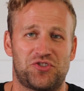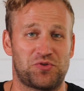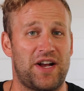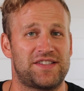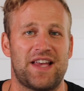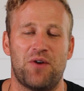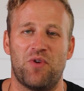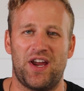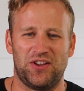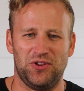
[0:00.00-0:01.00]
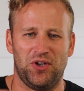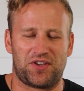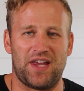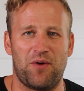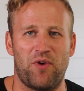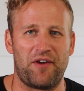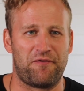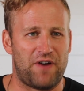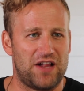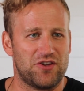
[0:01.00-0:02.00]
dress that way, look that way,
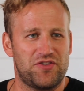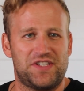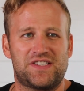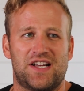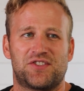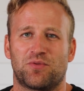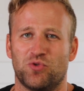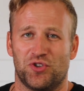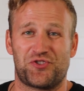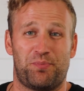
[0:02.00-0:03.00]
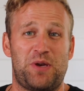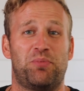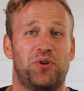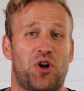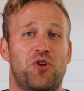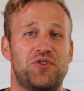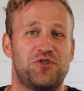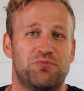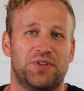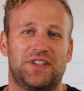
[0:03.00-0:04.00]
follow these sets of rules so people know
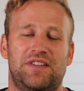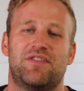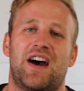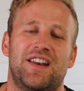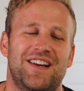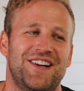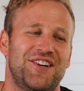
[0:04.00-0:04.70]
you believe that.